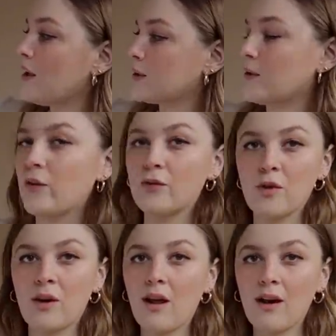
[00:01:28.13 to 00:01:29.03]
so I've gone for
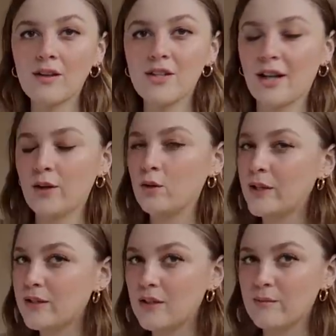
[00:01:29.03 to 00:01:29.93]
a large, and I
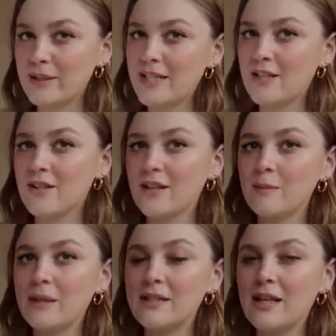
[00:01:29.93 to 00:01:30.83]
always do that with my t-shirts
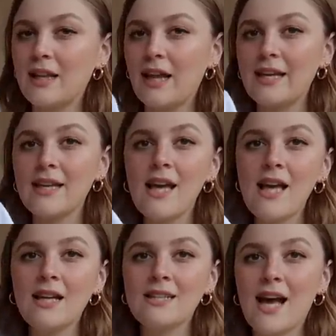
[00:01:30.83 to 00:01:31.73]
because I like
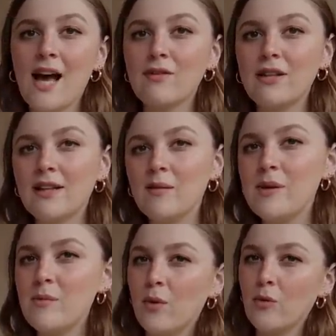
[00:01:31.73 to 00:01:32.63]
to have a little
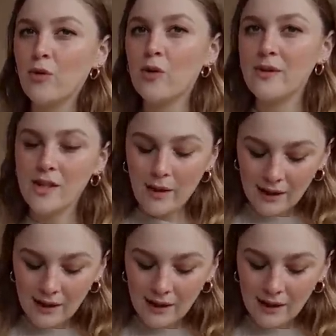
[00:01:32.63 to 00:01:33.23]
bit more room in them.